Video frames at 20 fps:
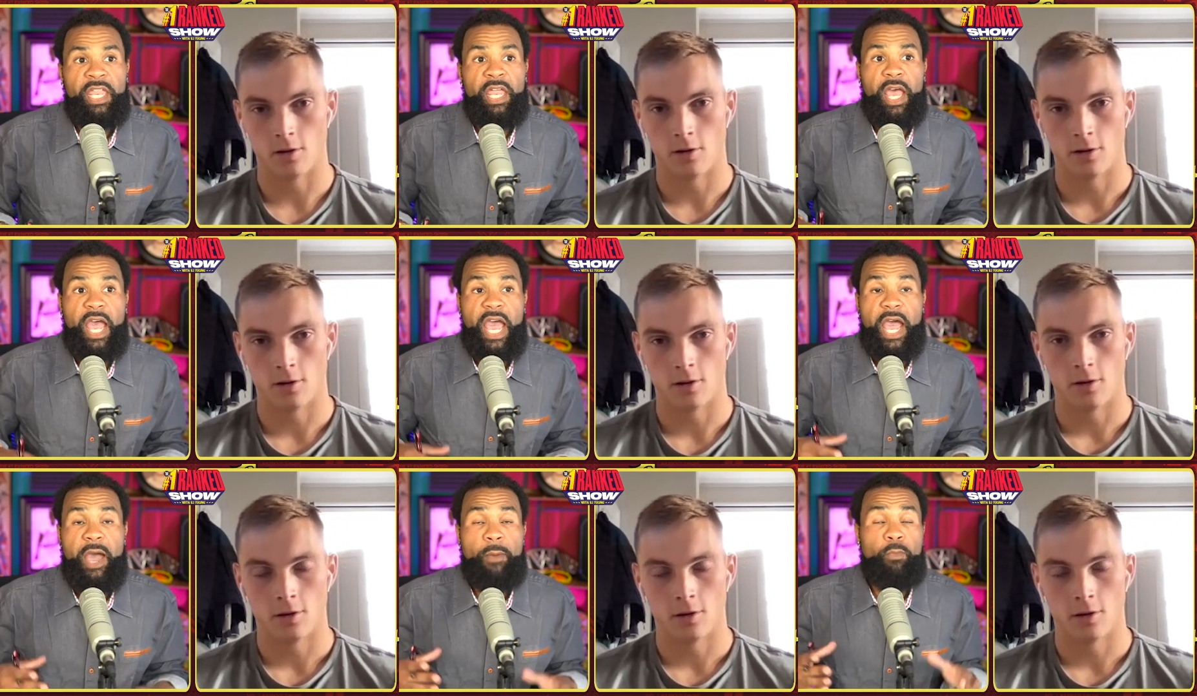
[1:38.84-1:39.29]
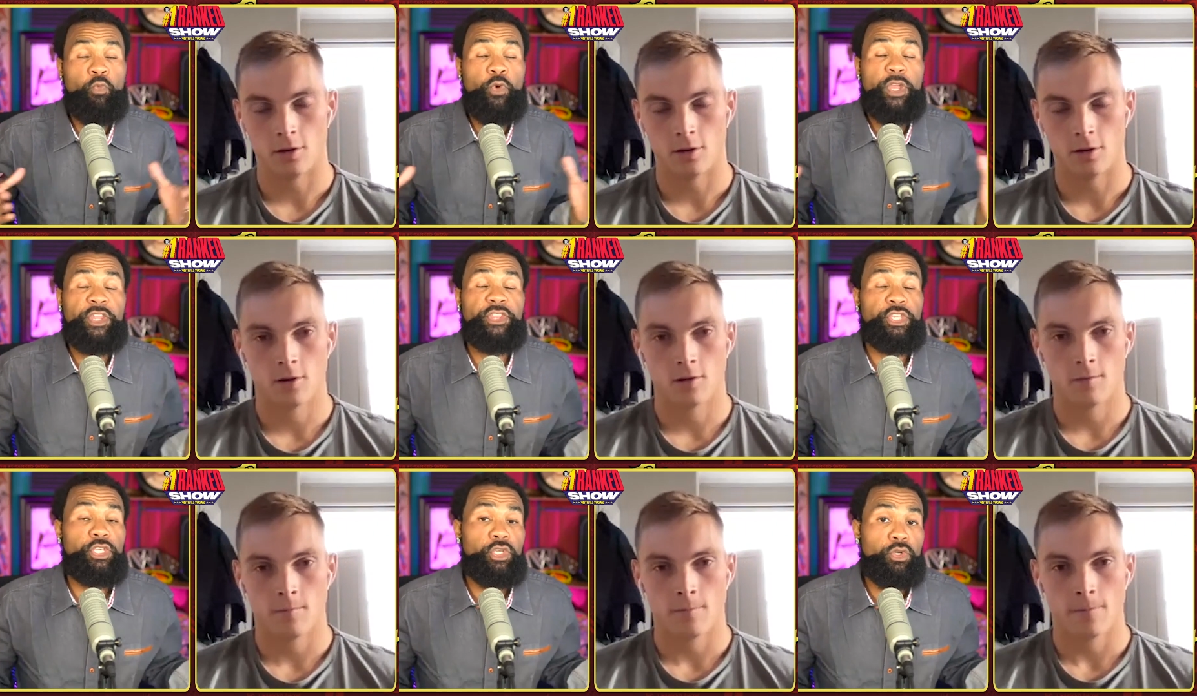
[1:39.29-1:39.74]
Speaker 1: I'm
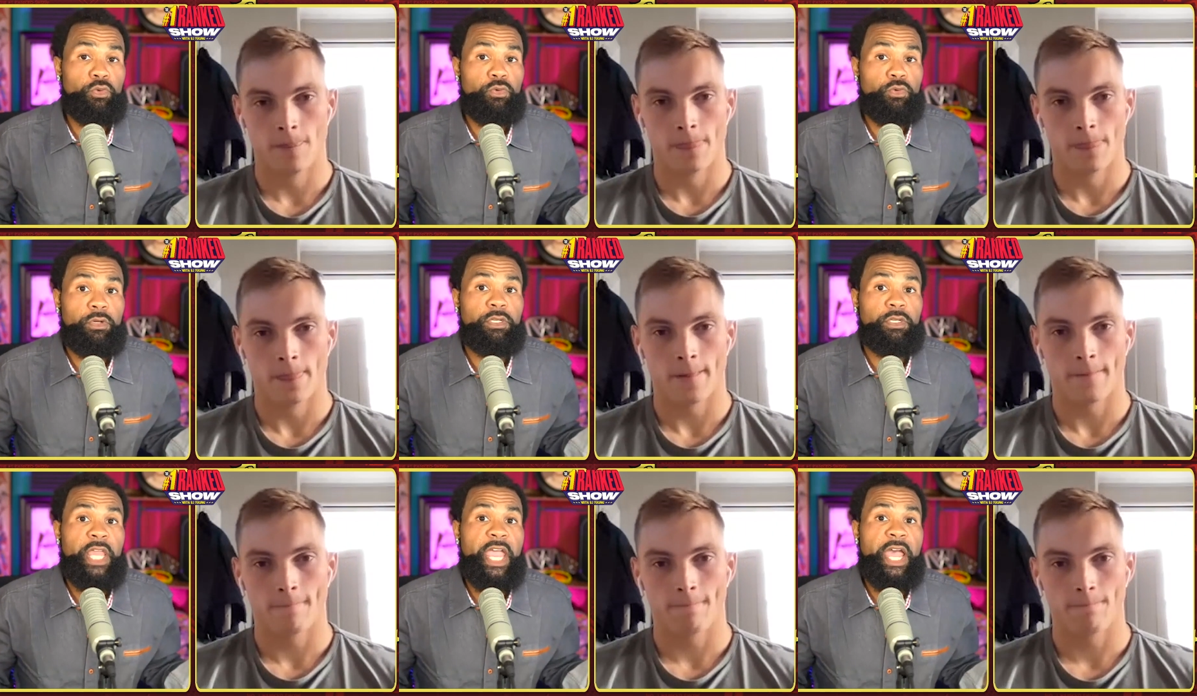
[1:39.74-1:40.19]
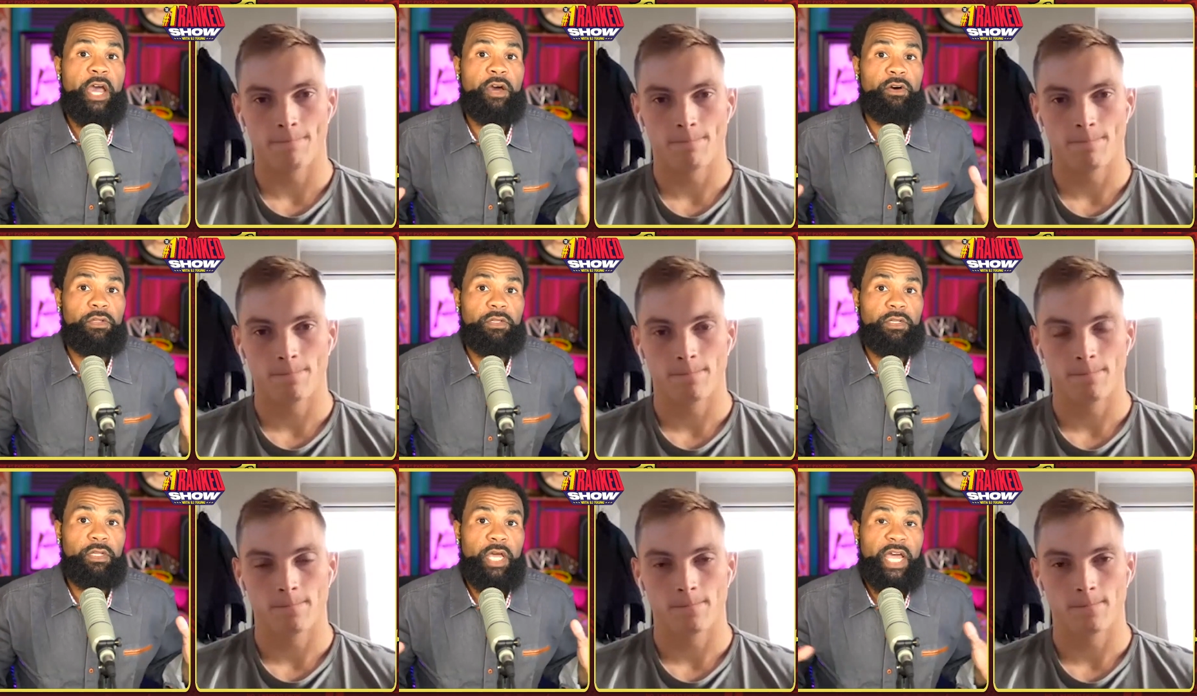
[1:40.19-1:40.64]
with you. Now
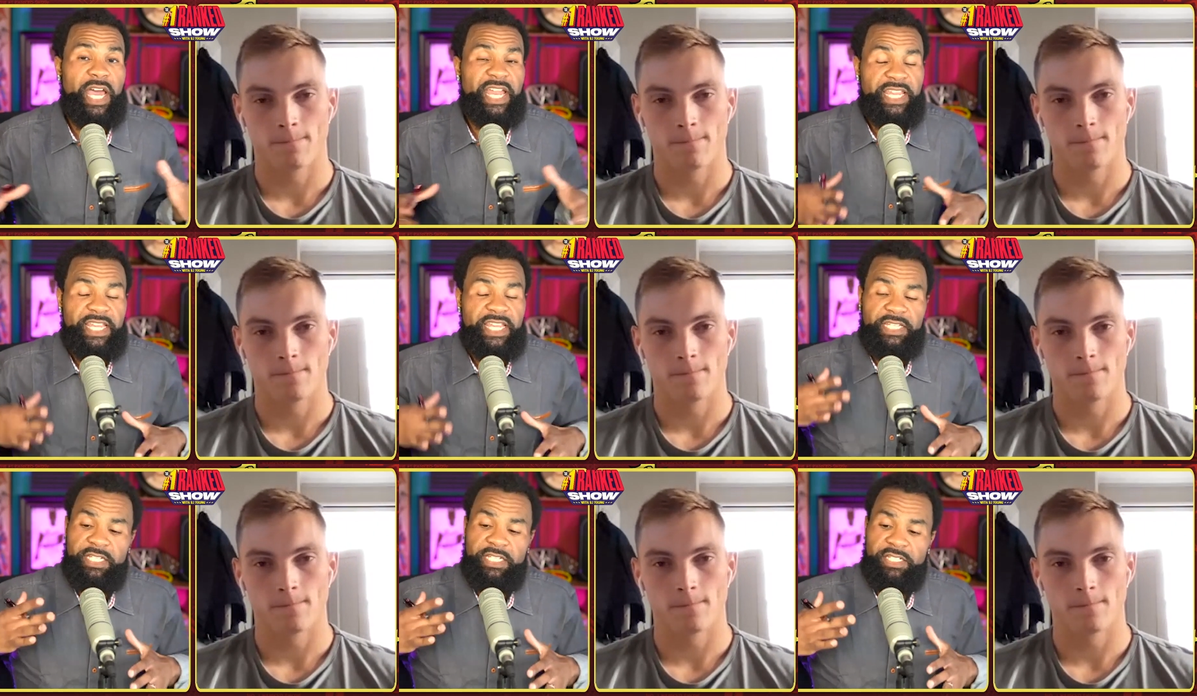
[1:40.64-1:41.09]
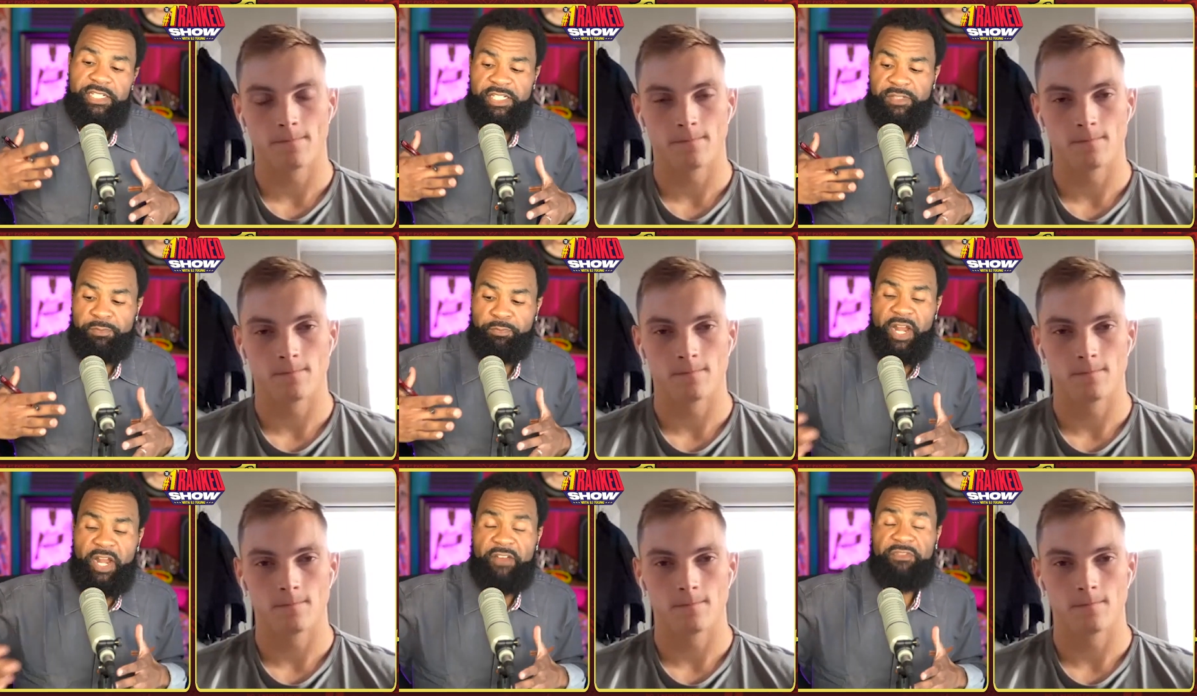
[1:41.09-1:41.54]
I need to just
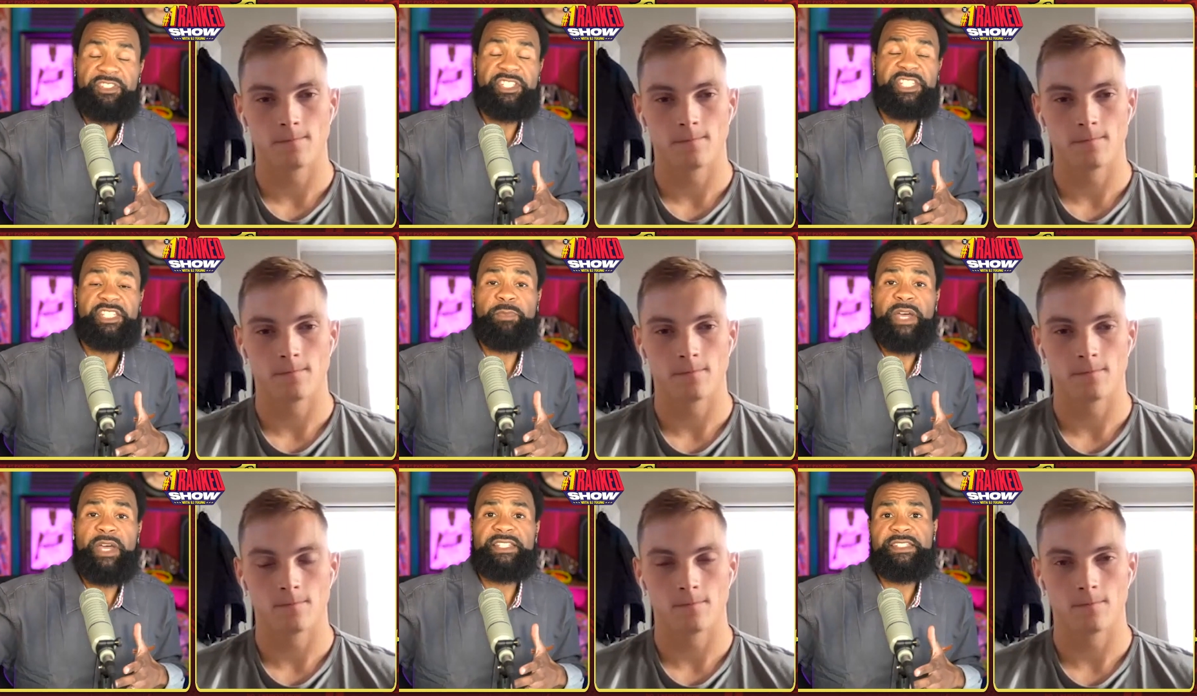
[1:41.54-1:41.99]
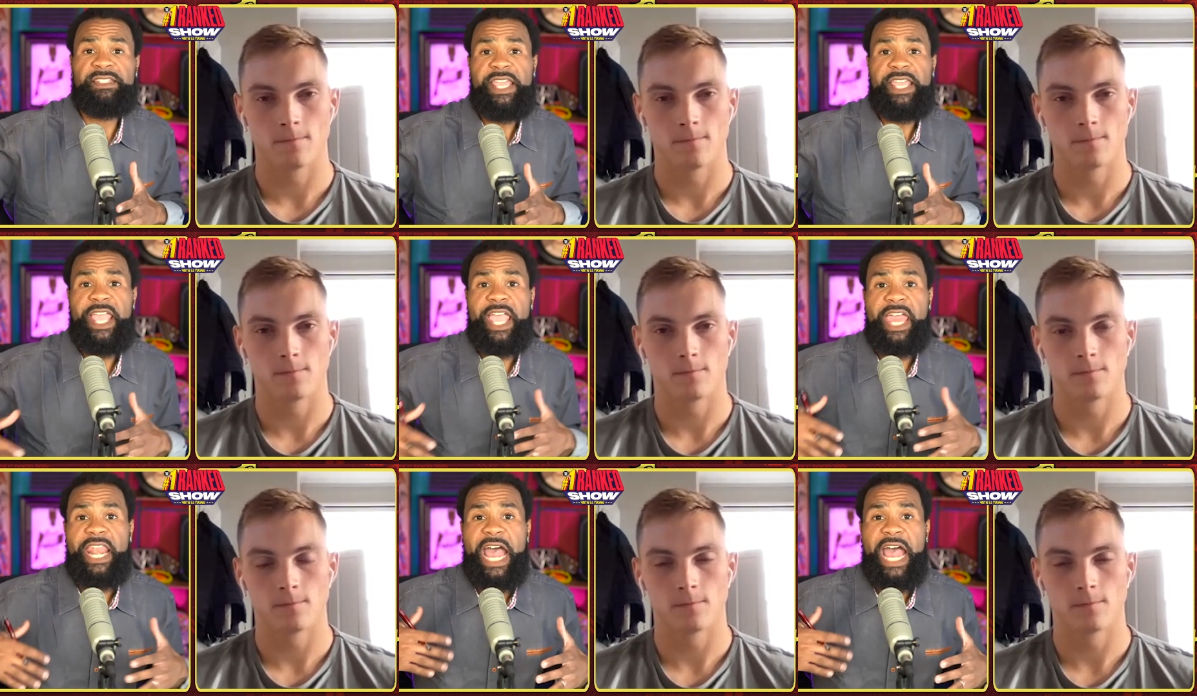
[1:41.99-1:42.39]
preface this by saying